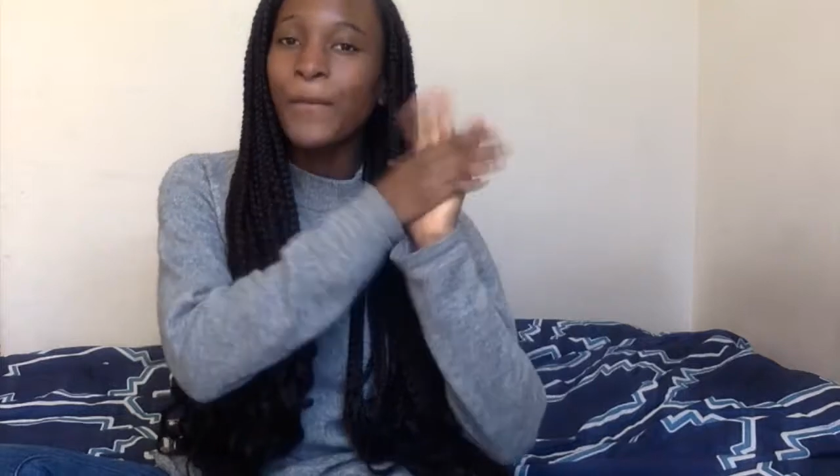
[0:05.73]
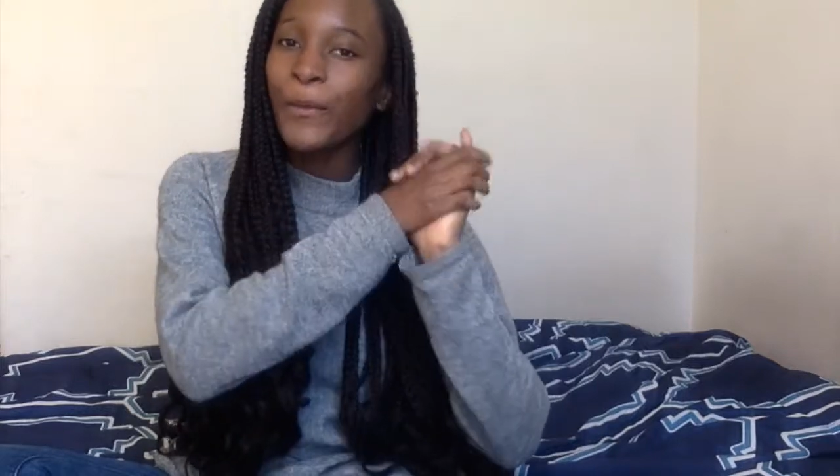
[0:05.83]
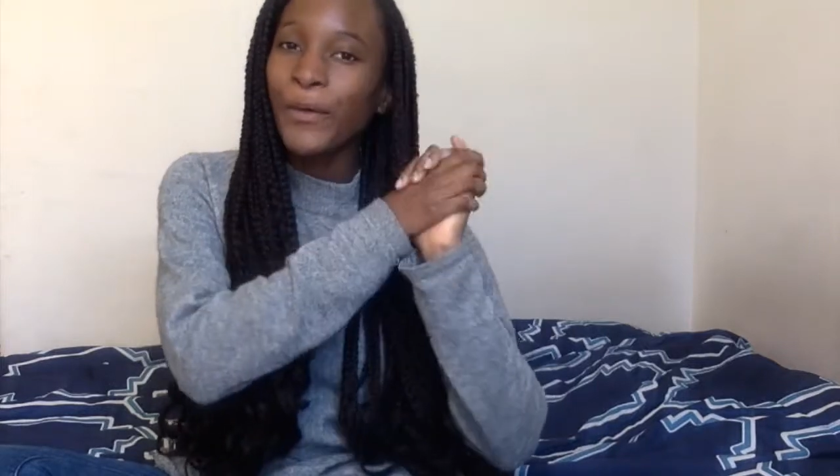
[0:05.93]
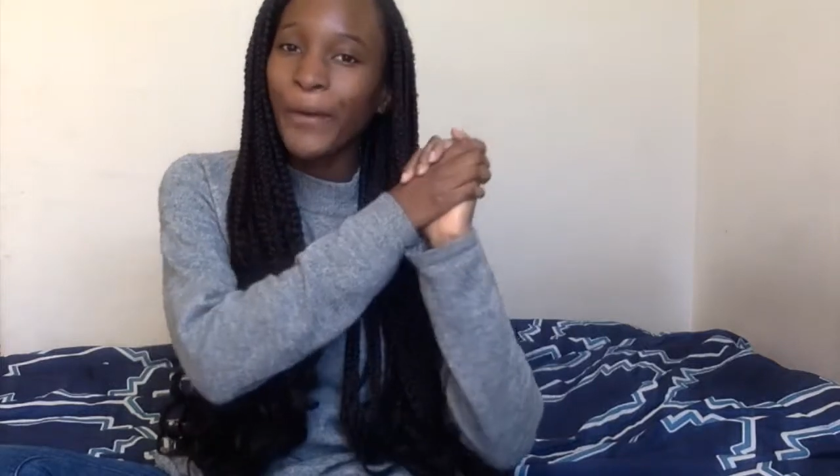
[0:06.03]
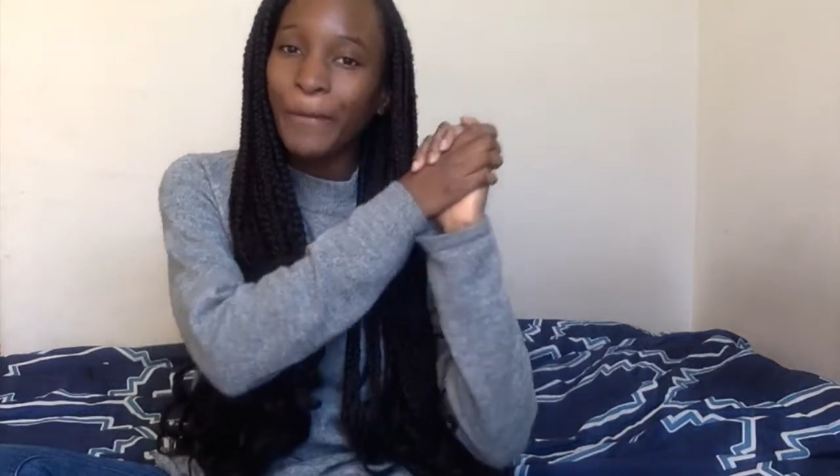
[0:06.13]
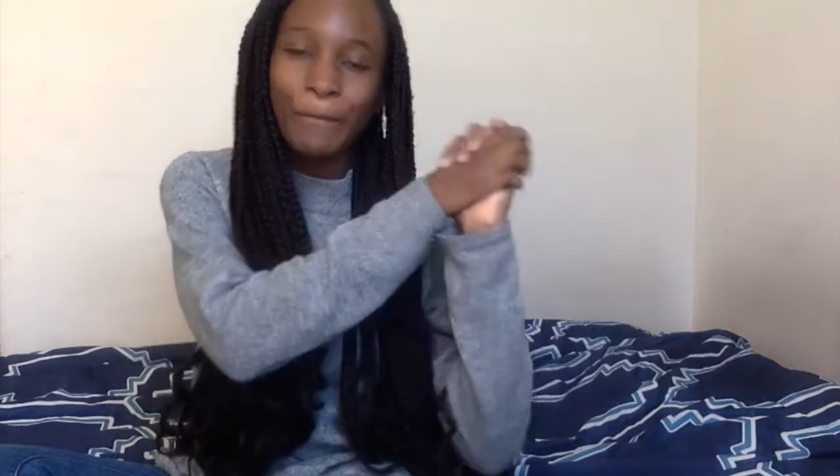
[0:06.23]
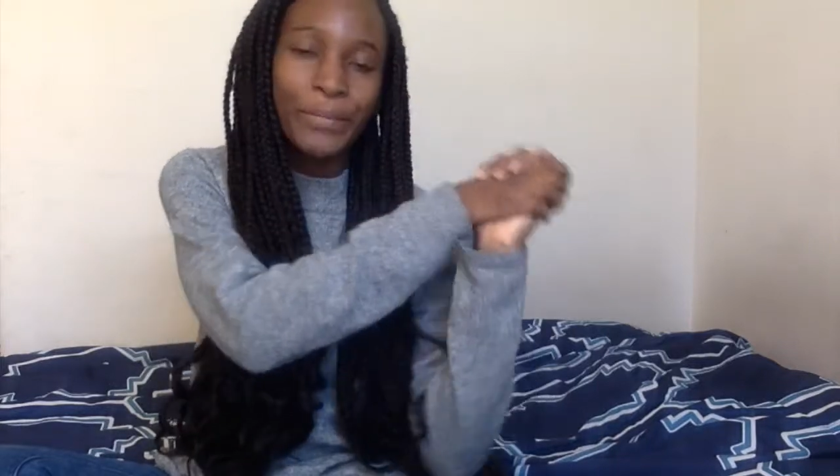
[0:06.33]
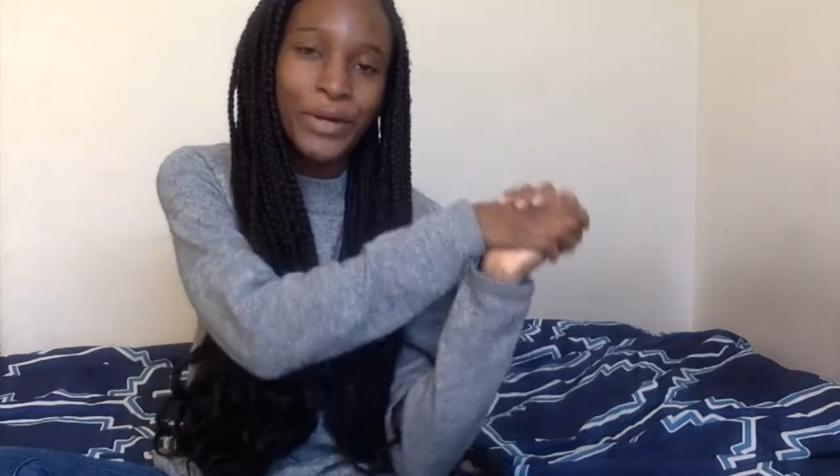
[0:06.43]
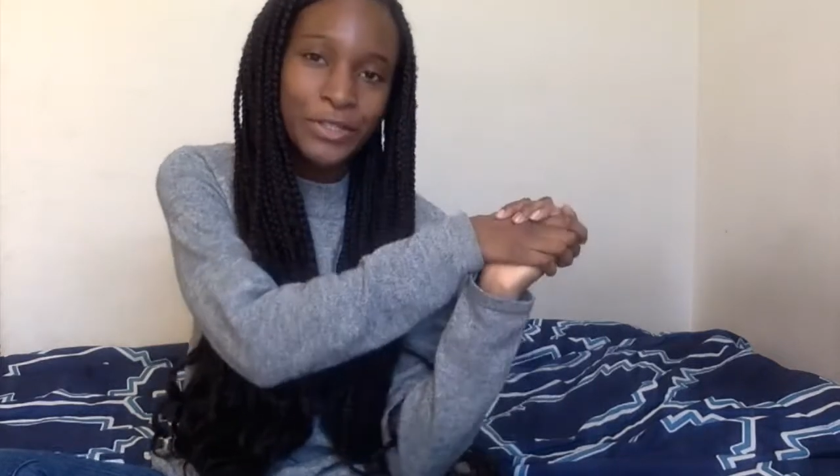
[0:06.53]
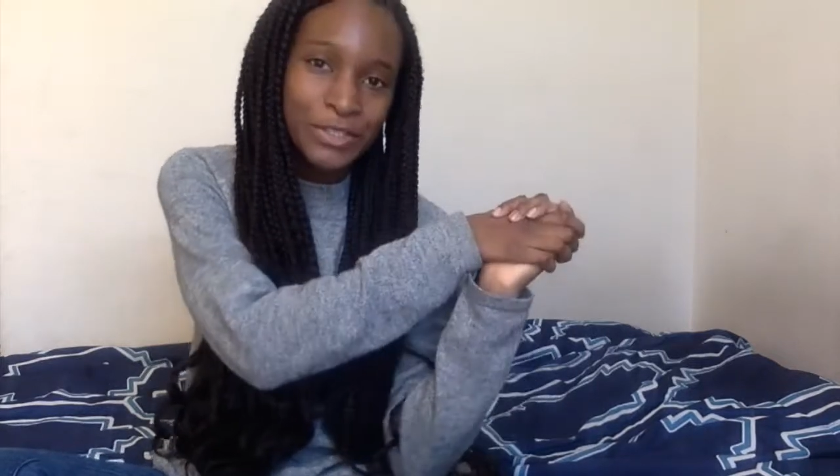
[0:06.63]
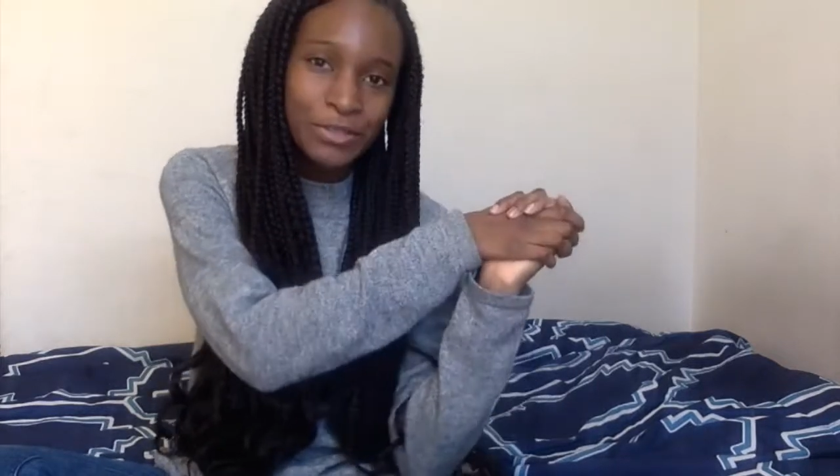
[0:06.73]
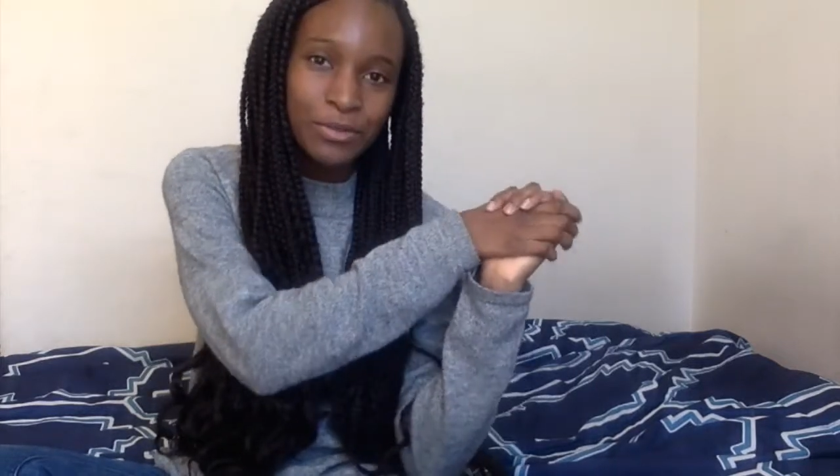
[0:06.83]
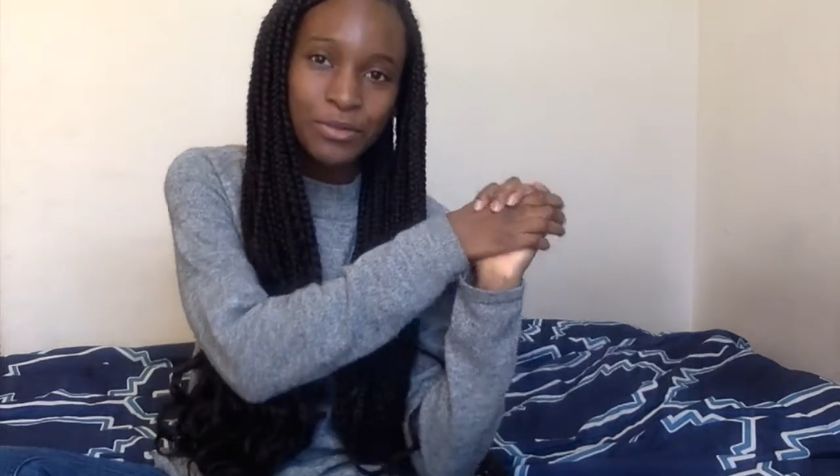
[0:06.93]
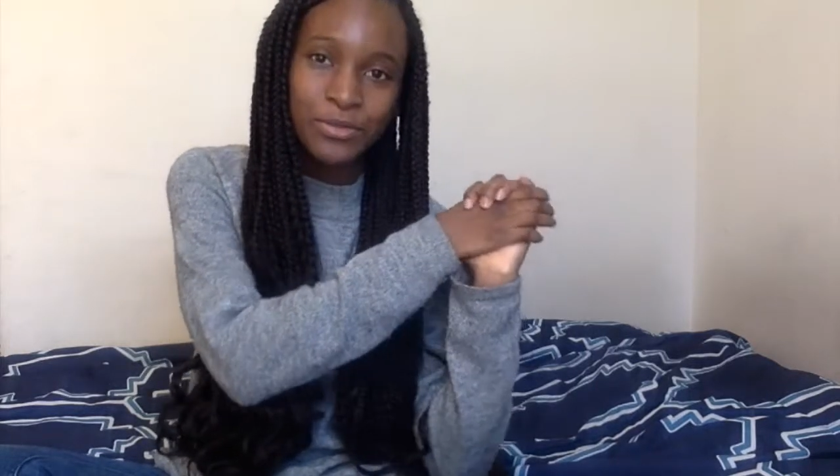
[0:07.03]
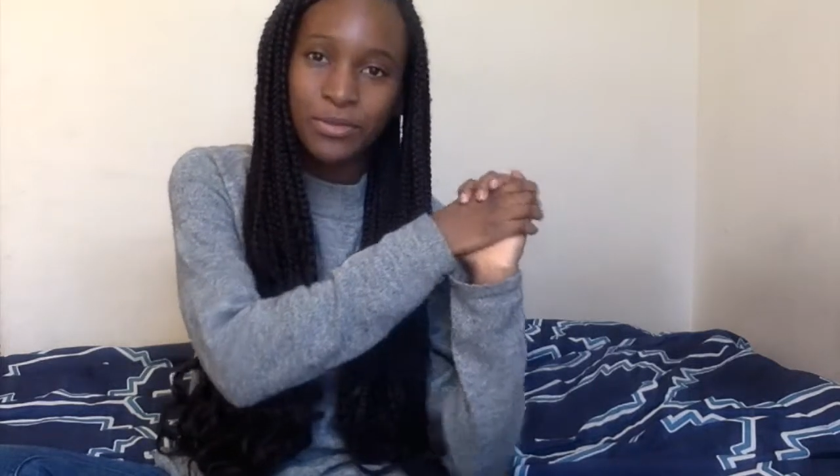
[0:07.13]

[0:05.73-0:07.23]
more personal